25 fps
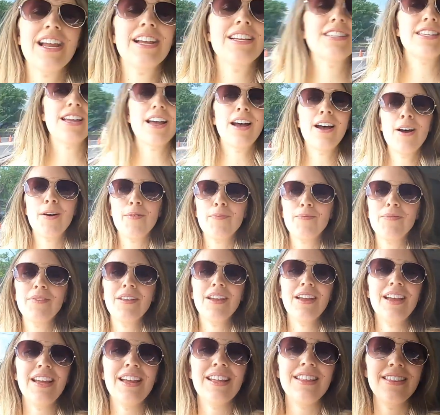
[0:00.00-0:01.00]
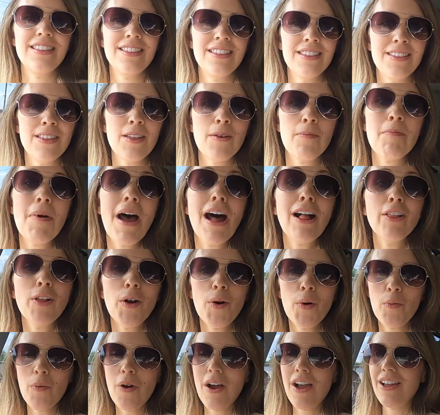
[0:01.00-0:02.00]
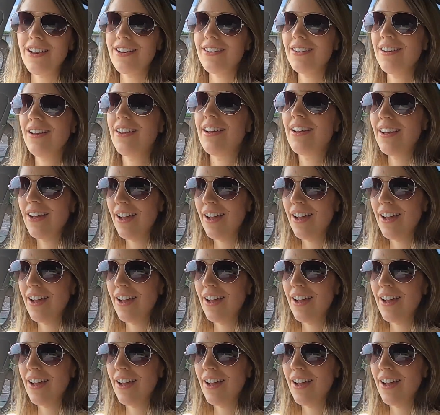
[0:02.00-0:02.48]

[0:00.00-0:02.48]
He's um the mellow one